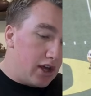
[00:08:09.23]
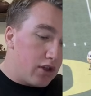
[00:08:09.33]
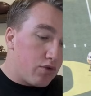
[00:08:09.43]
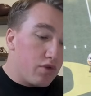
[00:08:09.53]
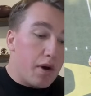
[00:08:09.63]

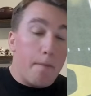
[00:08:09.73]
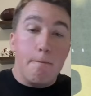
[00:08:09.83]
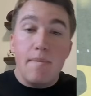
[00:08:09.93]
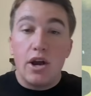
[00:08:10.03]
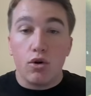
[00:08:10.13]
through the
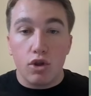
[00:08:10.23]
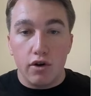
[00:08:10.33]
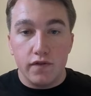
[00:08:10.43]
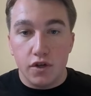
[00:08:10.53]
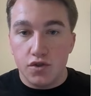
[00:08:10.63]
middle
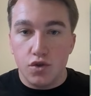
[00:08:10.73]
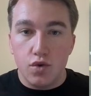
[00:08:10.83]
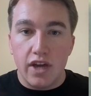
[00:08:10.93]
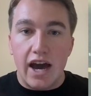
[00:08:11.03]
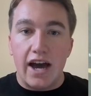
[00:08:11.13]
of those 2
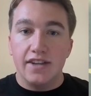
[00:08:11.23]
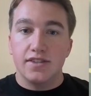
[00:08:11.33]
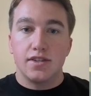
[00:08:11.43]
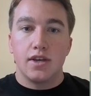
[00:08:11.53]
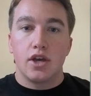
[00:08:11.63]

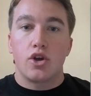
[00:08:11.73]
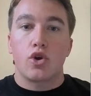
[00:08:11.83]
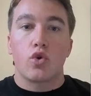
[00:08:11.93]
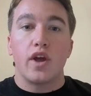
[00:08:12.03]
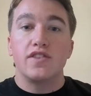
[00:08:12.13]
guys.
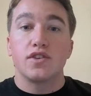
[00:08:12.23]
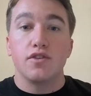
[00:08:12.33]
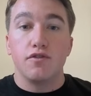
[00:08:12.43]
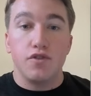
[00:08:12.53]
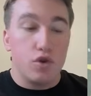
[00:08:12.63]
Creates
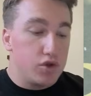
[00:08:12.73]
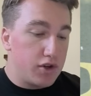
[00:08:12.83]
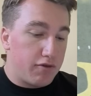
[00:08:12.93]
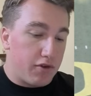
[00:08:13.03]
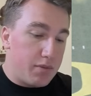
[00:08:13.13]

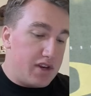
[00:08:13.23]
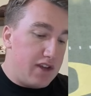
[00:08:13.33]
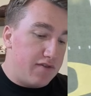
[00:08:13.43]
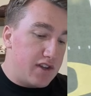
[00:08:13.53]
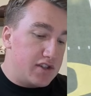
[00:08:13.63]
confusion from the
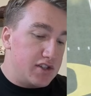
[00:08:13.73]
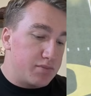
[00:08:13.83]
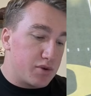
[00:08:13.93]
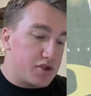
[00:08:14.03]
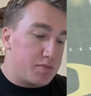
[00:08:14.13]
defense's
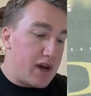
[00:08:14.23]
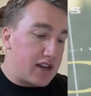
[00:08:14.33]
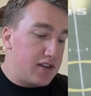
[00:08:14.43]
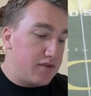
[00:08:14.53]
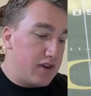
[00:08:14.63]

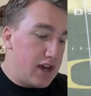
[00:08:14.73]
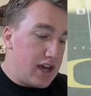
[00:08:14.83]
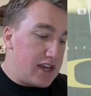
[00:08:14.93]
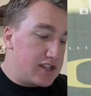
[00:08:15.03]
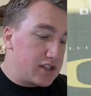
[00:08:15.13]
perspective.
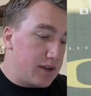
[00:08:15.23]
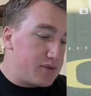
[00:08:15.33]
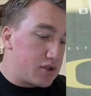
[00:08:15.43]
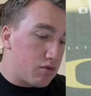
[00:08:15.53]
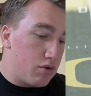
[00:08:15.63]
He
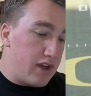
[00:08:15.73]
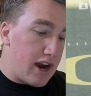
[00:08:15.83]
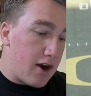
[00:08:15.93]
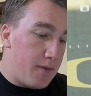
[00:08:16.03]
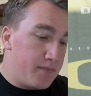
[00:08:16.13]
slips through
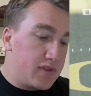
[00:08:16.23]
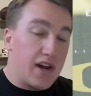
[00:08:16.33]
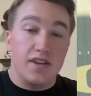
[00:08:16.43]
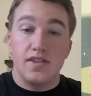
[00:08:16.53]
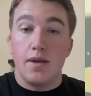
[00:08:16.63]
there.
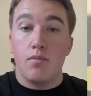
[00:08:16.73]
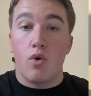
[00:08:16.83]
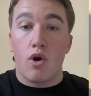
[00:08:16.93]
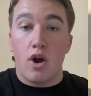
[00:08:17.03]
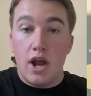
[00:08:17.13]
Dante
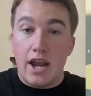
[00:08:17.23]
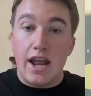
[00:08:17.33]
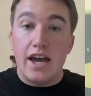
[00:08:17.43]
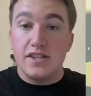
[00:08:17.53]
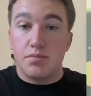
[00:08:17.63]
Moore,
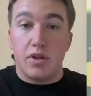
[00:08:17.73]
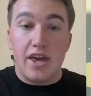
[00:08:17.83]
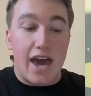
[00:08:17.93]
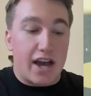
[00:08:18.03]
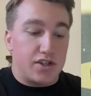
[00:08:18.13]
nice
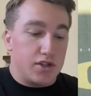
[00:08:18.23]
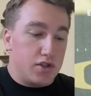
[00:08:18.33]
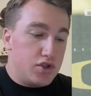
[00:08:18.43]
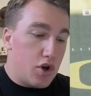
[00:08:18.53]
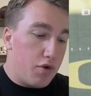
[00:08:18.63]
play
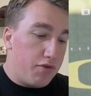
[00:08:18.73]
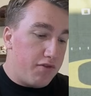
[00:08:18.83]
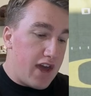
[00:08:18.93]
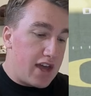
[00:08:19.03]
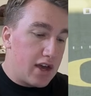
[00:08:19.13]
action, zone
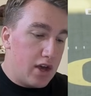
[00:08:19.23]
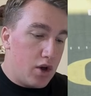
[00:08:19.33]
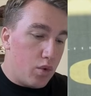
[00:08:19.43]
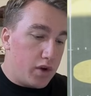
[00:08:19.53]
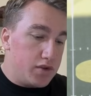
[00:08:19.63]
fake.
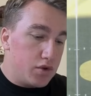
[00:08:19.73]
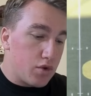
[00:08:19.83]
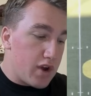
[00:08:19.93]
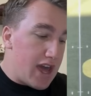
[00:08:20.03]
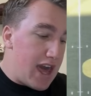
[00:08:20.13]
1, 2,
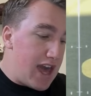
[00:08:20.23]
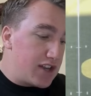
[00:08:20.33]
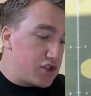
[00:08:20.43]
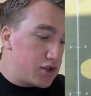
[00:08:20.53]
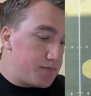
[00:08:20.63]
3
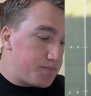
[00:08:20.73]
hitch